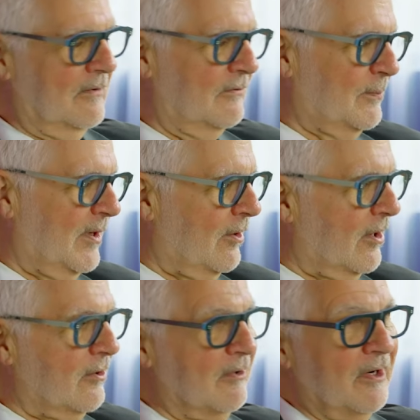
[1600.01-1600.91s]
have spent our
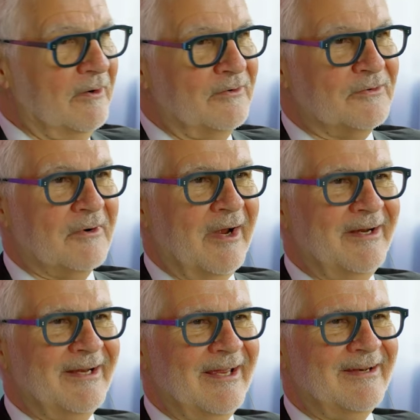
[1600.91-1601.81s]
careers
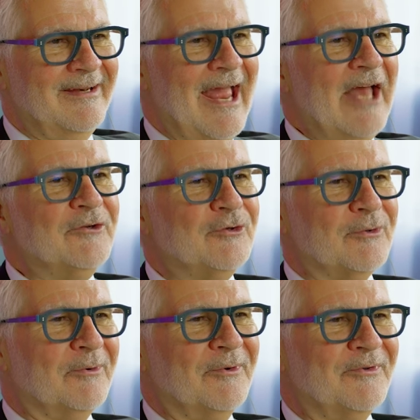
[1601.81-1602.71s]
trying to get
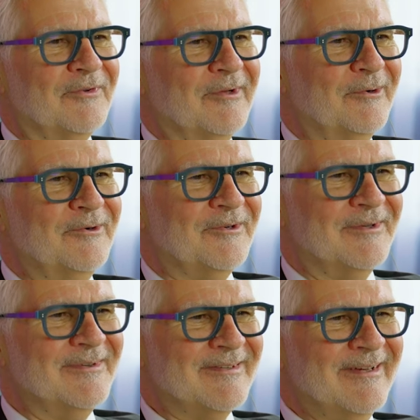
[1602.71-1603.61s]
natural solutions